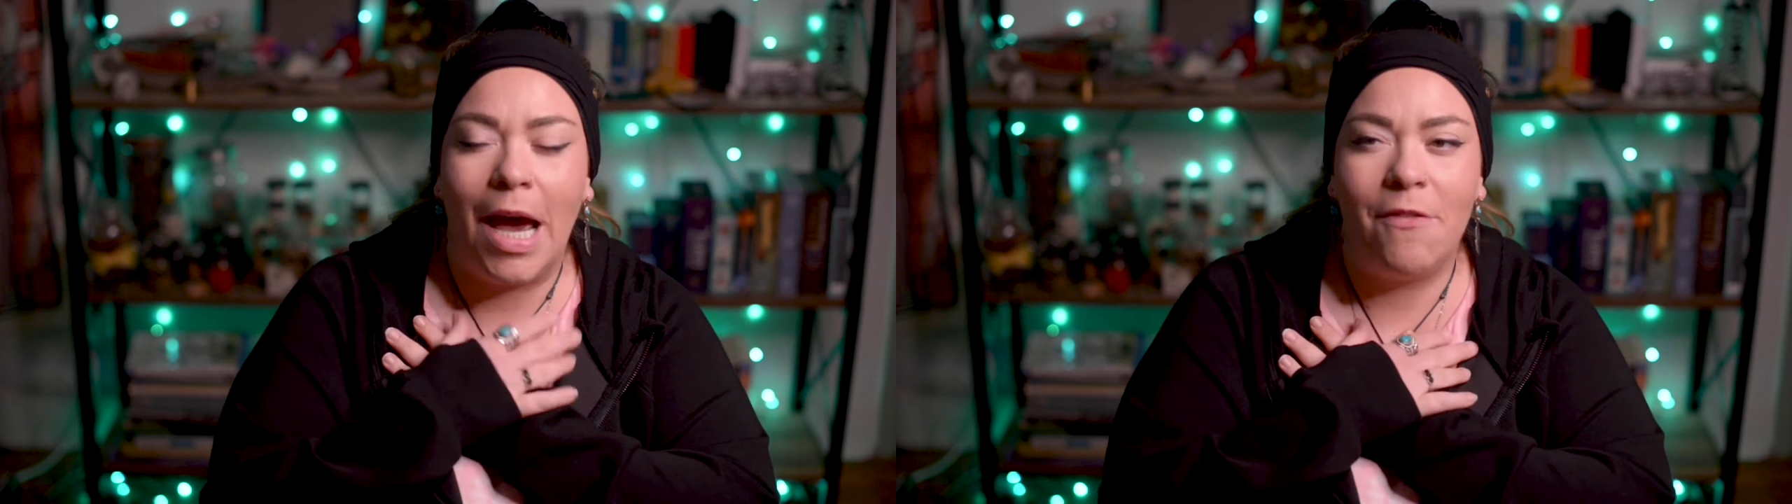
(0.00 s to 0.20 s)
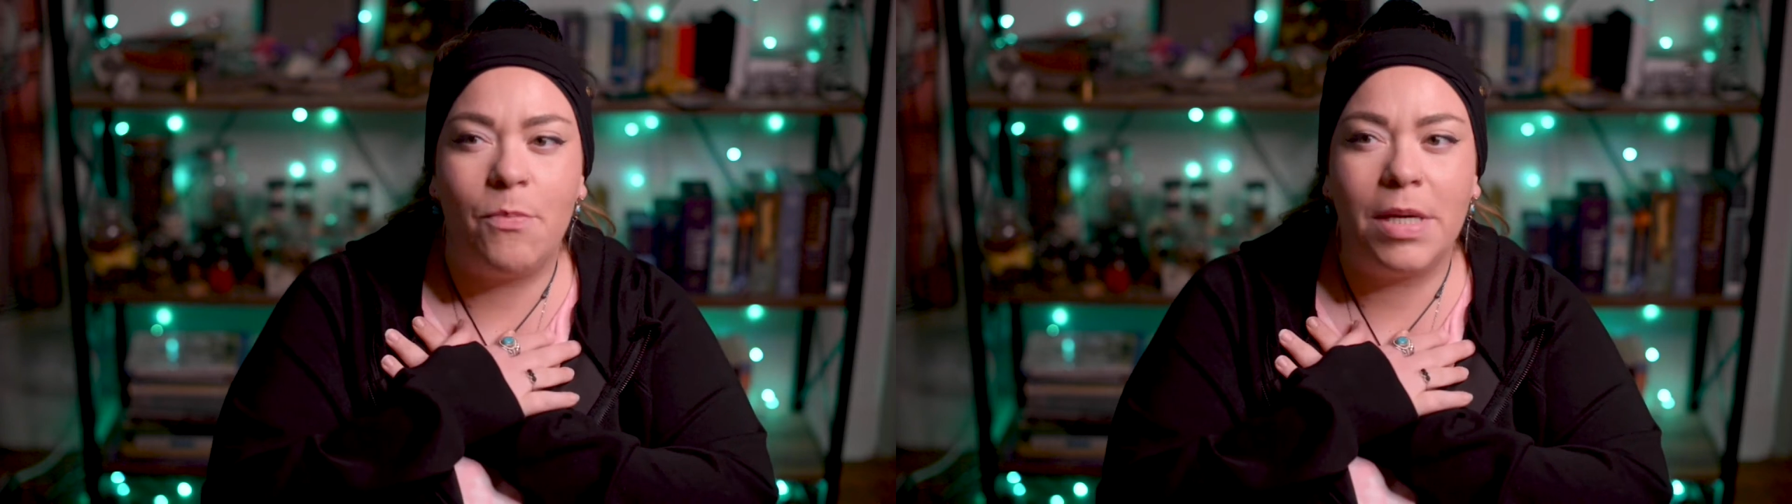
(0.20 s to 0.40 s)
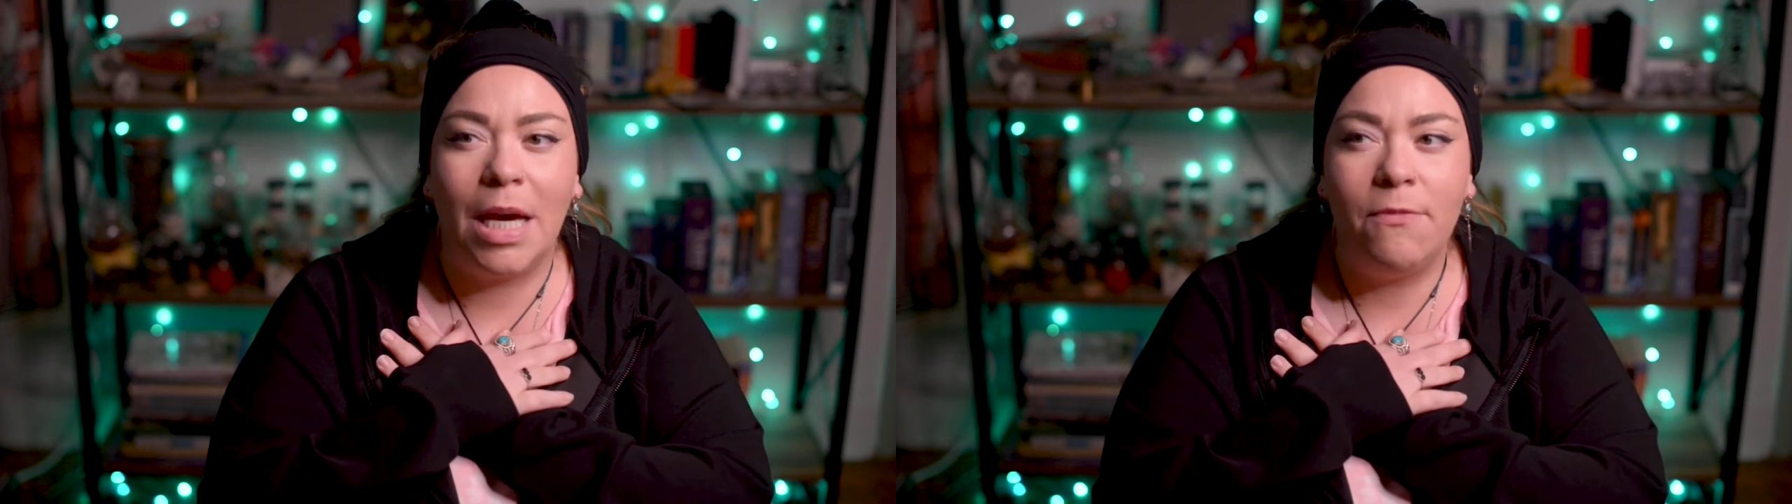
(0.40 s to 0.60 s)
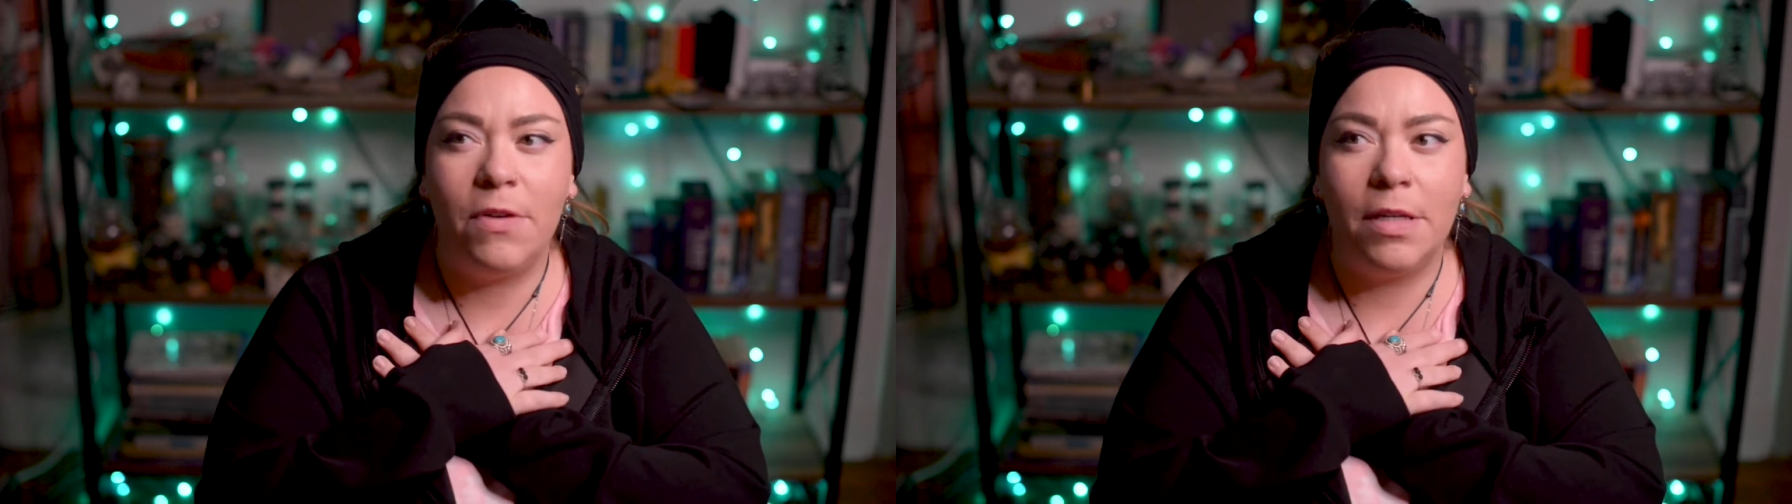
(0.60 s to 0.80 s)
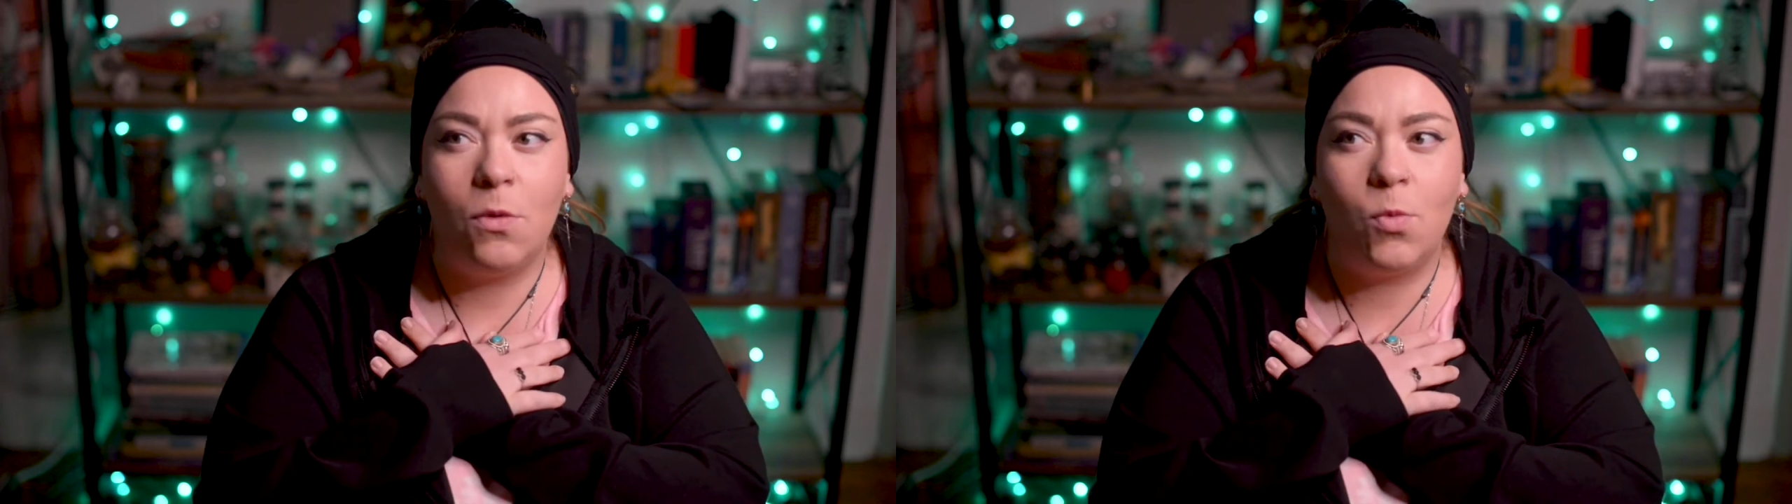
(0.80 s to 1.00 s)
i've become
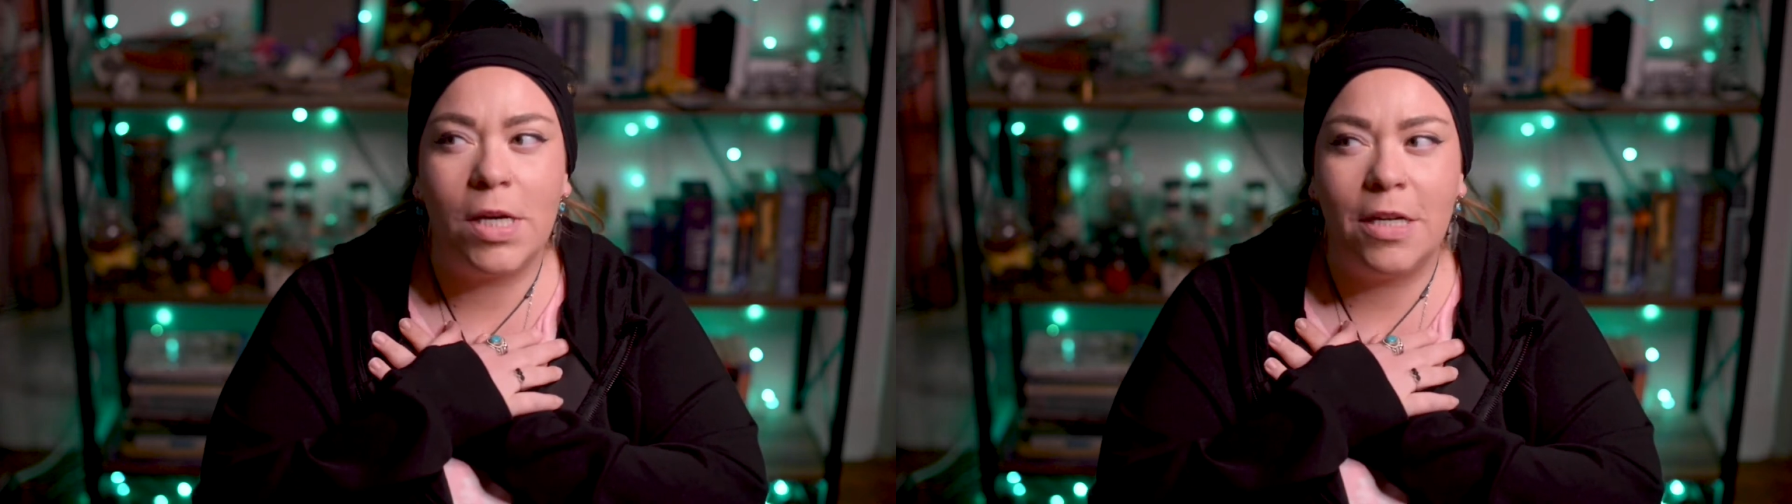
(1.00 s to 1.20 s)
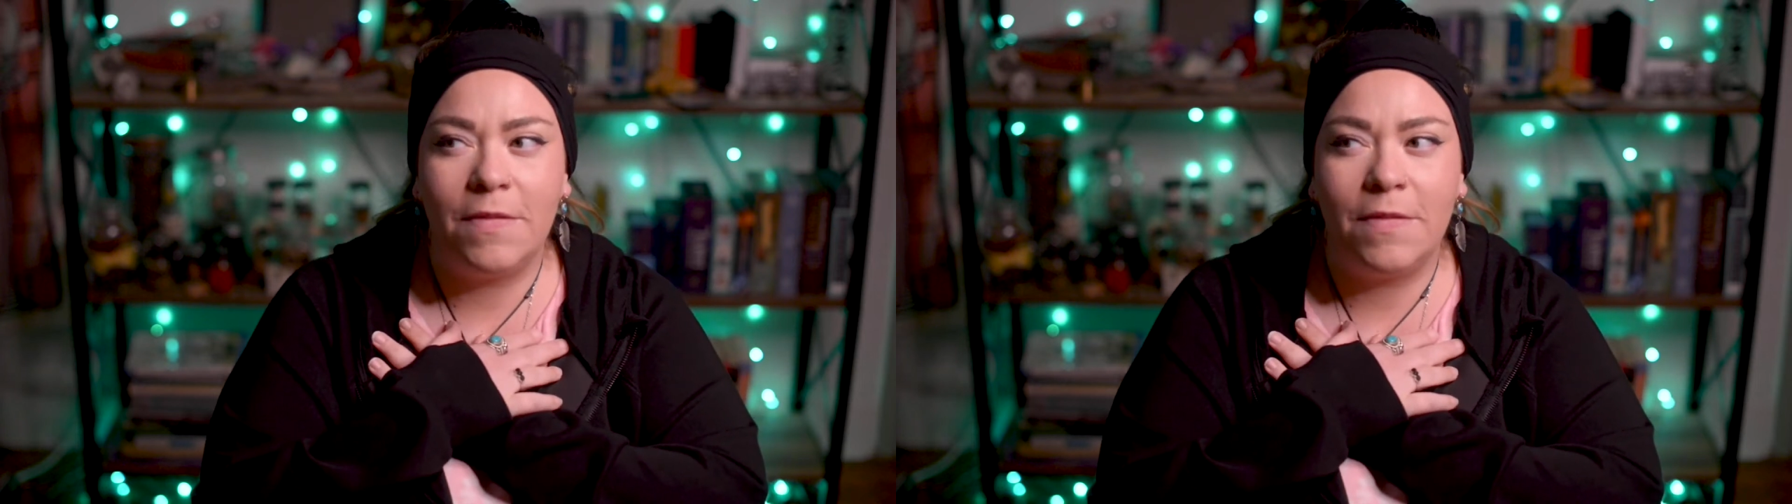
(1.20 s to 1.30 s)
very aware